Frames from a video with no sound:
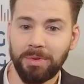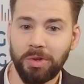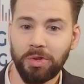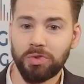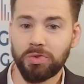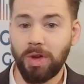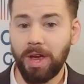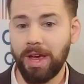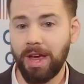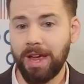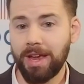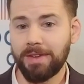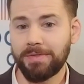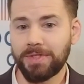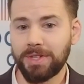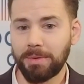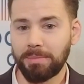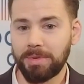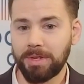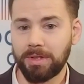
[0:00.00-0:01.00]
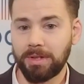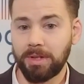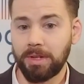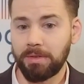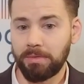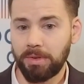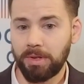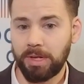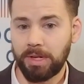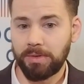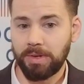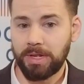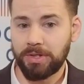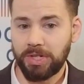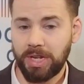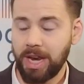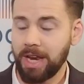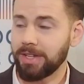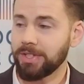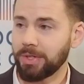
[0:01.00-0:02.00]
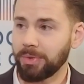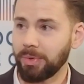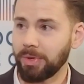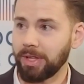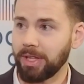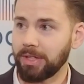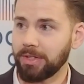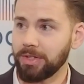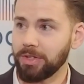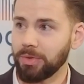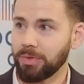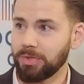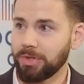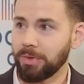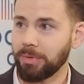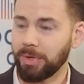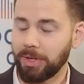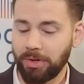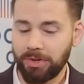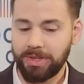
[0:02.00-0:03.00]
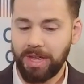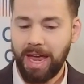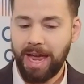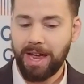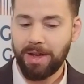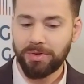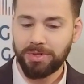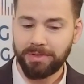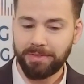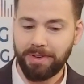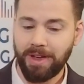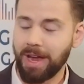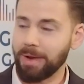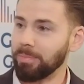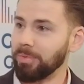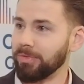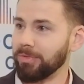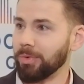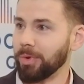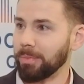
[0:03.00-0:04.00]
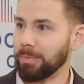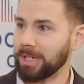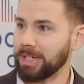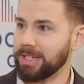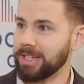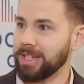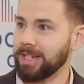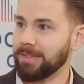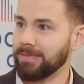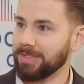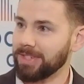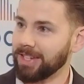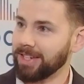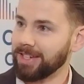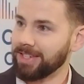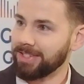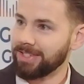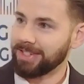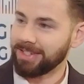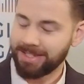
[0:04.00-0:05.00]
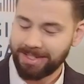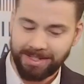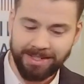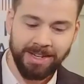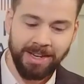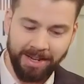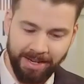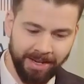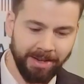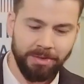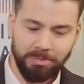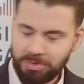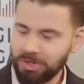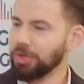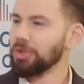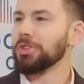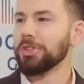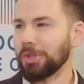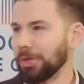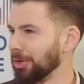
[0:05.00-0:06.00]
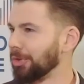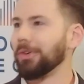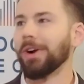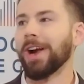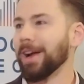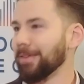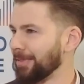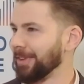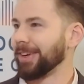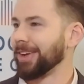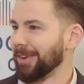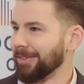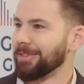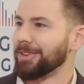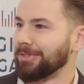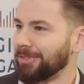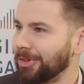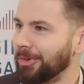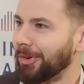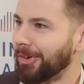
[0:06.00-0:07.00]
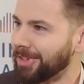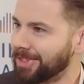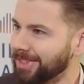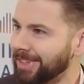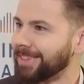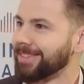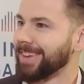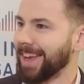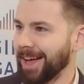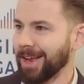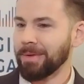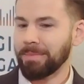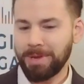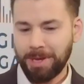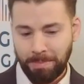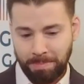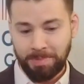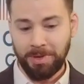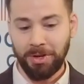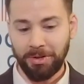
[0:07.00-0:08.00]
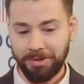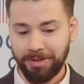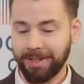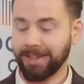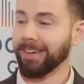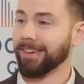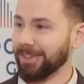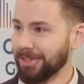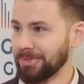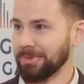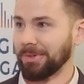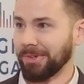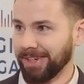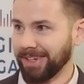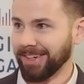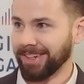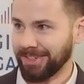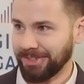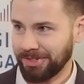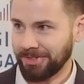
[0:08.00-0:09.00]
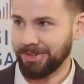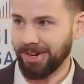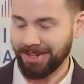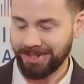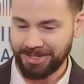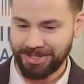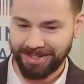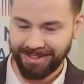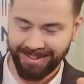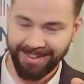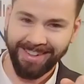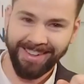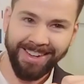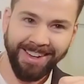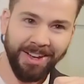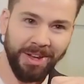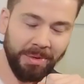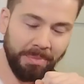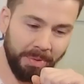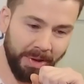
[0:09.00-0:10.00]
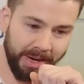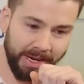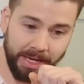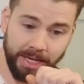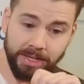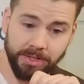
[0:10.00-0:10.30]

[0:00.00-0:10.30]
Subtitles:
So I have something that at Skanska we like to do. We call it the House of High Performing Teams. And there's a little graphic of it, of course, and it's got to be a building because we're in construction. But